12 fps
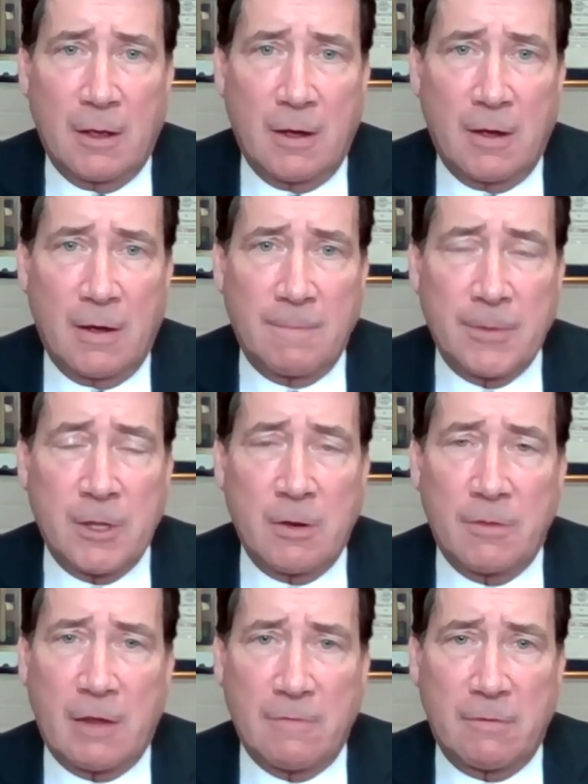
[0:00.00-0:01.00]

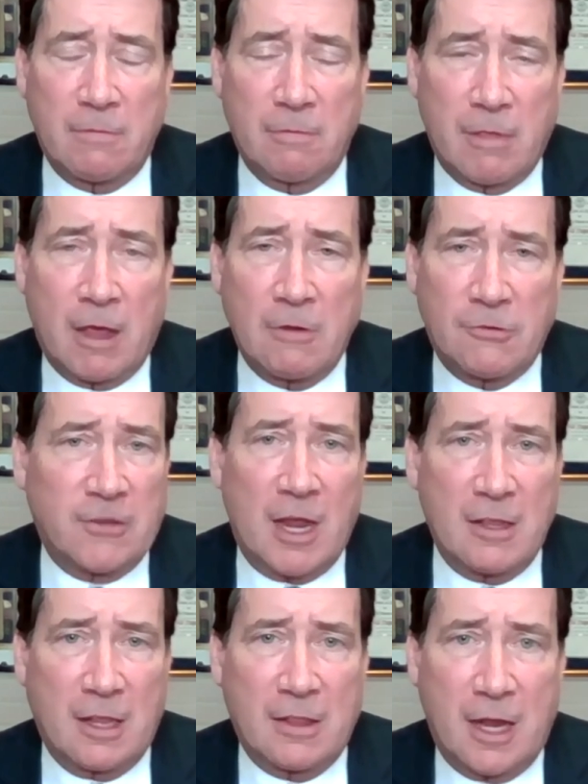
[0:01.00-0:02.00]
They say
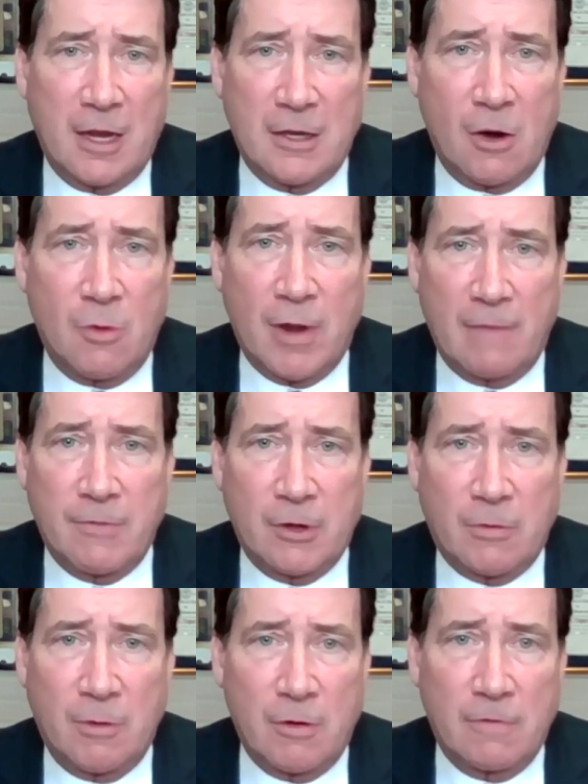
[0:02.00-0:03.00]
that they don't have the
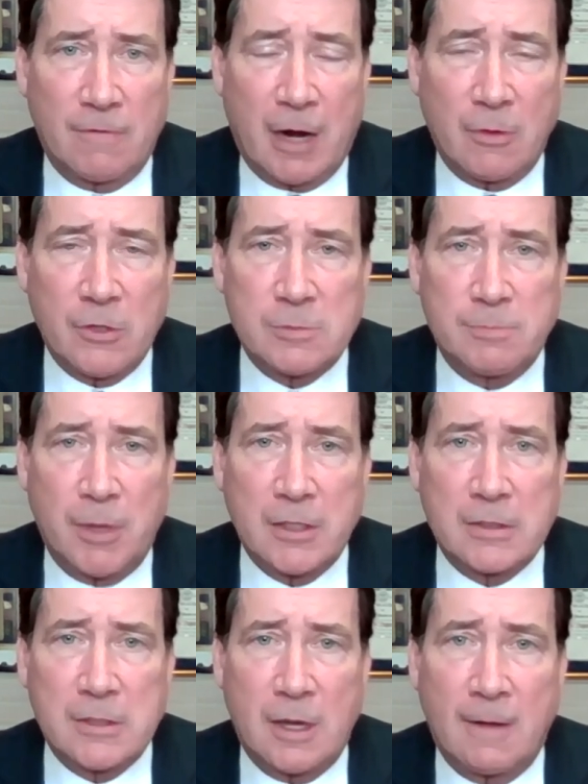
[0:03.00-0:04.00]
coronavirus, but
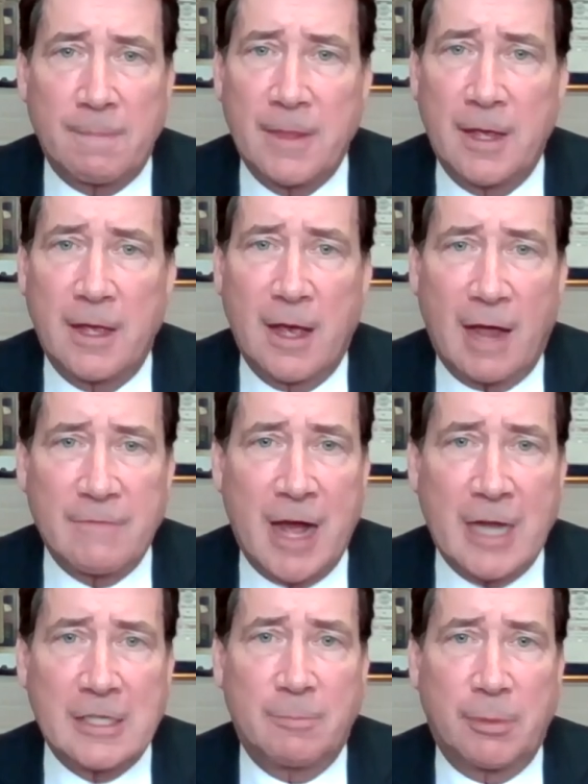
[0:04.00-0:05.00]
I've
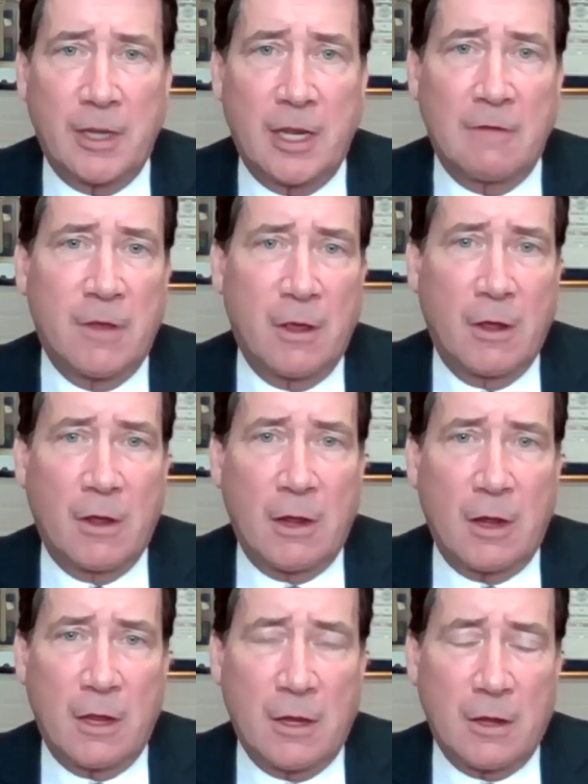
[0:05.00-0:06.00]
got to believe
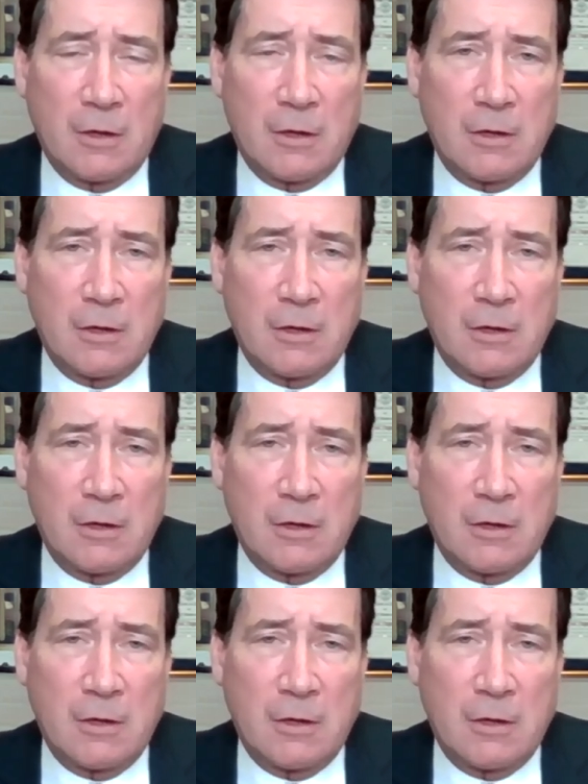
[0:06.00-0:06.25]
in a